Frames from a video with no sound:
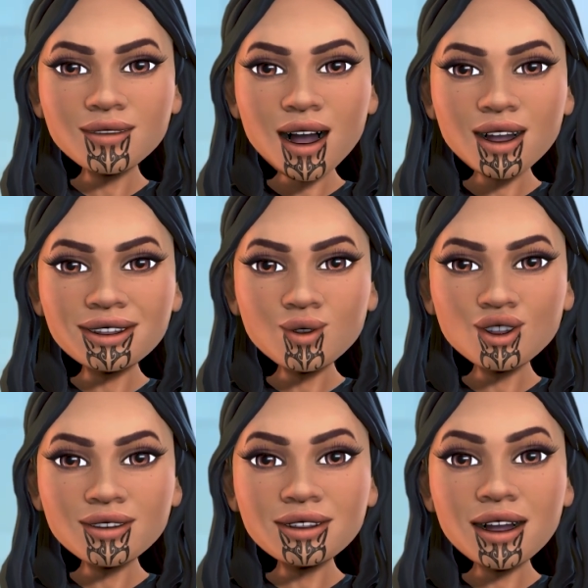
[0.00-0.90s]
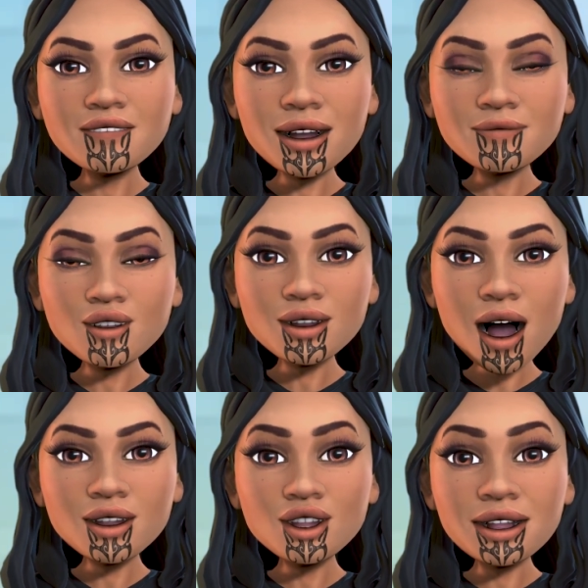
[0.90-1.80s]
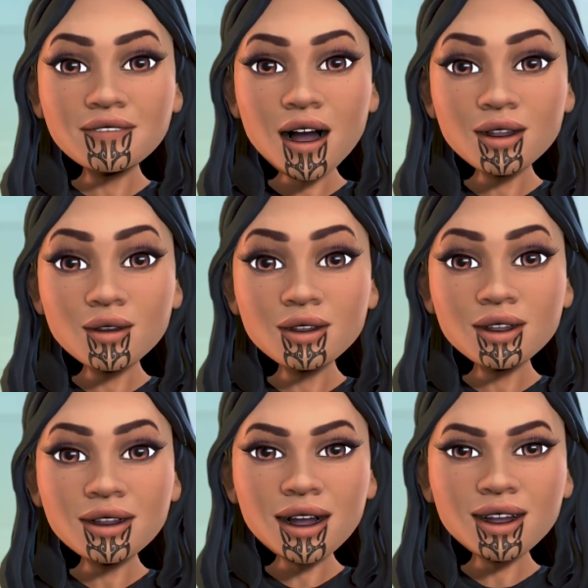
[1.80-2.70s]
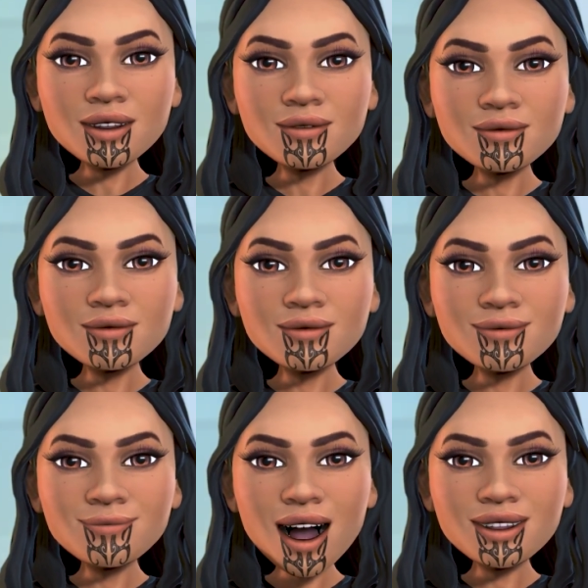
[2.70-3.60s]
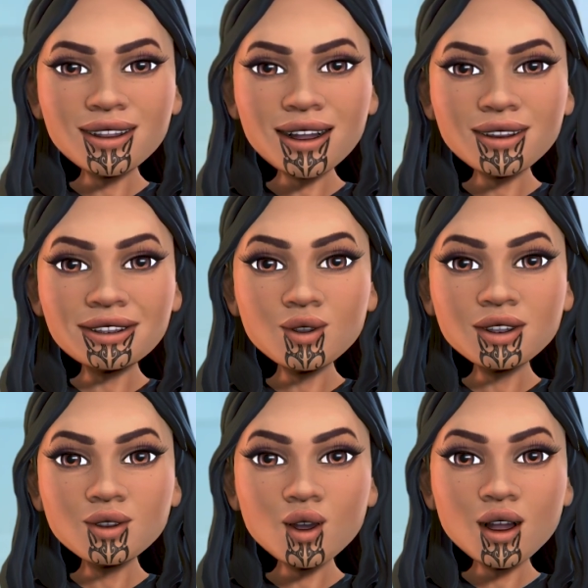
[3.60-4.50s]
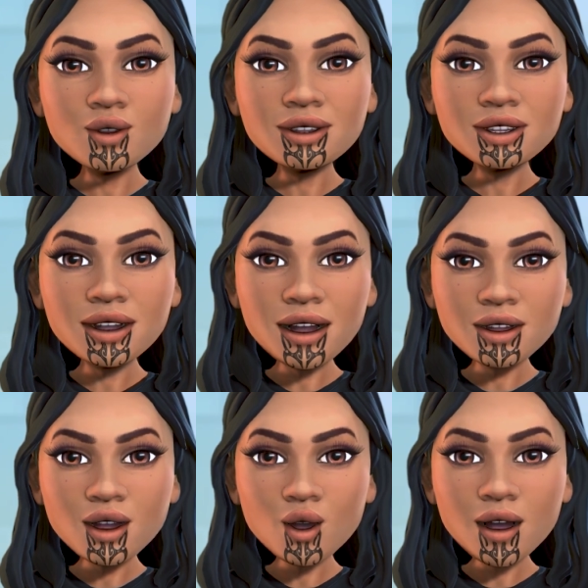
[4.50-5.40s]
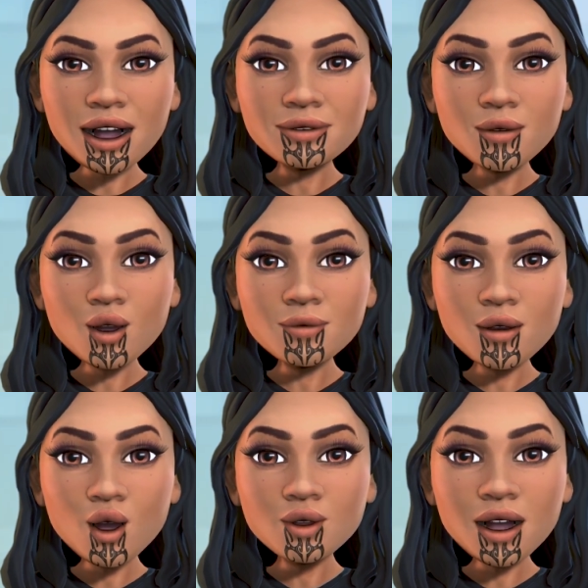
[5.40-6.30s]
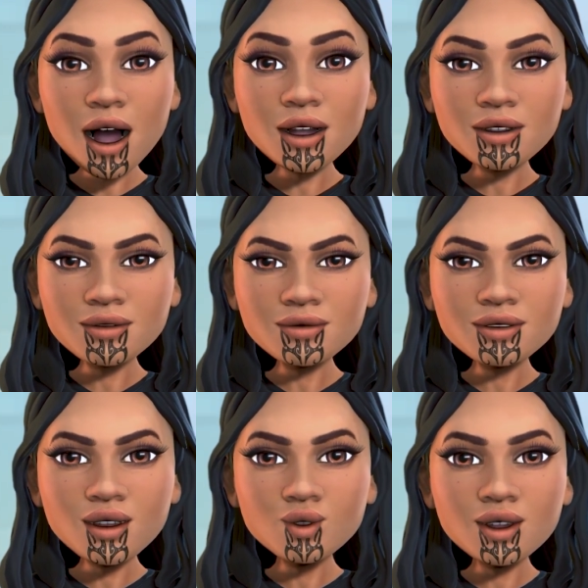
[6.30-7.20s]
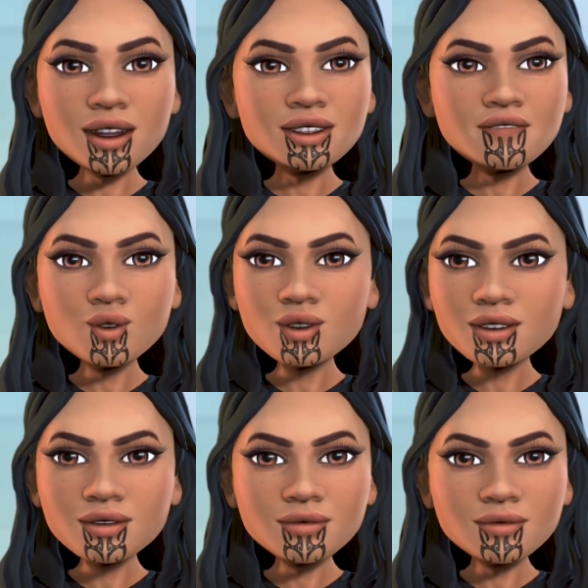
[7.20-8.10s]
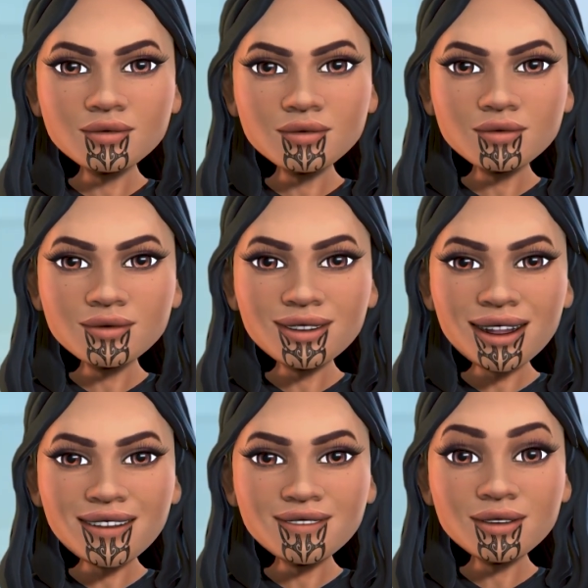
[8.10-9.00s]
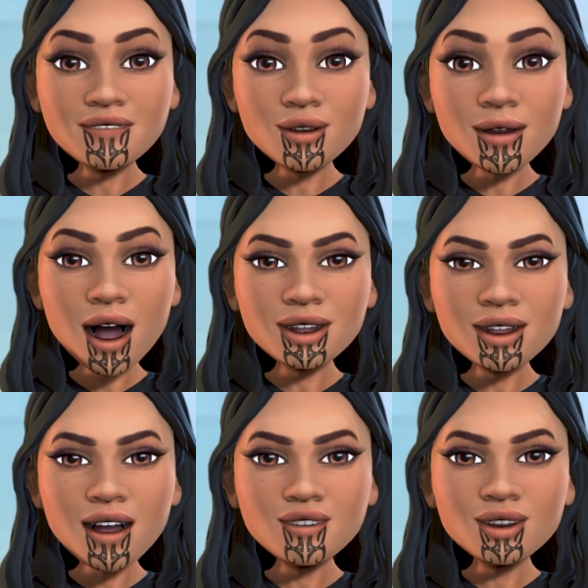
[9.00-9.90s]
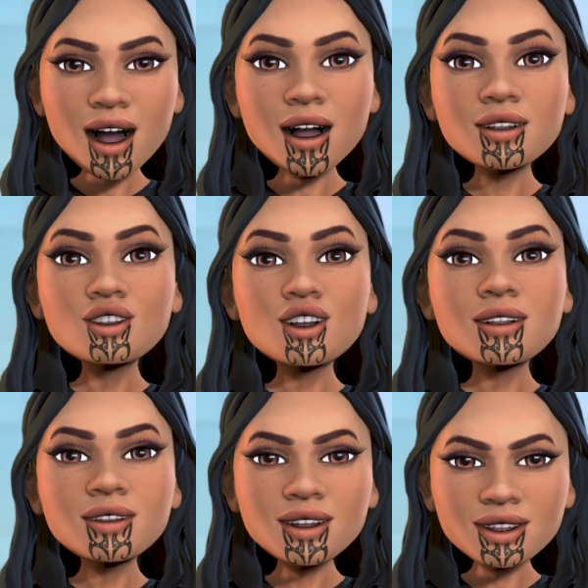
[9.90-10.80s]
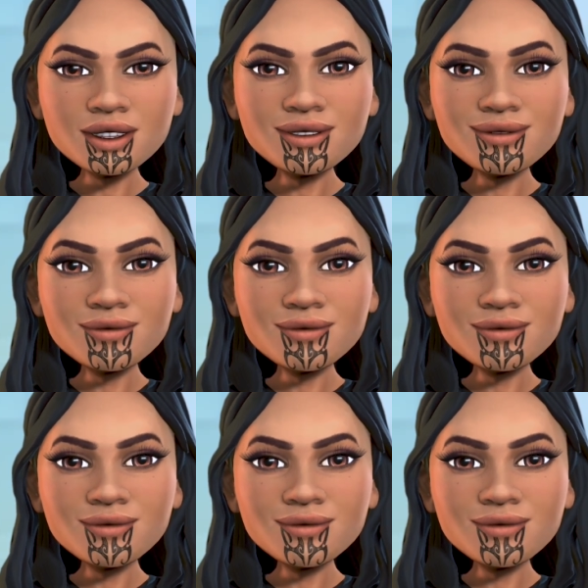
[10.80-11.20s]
I usually have them for lunch the following day. My dad used to always say, "Kaua e momo kai," don't waste food. Leftover pasta for lunch it is.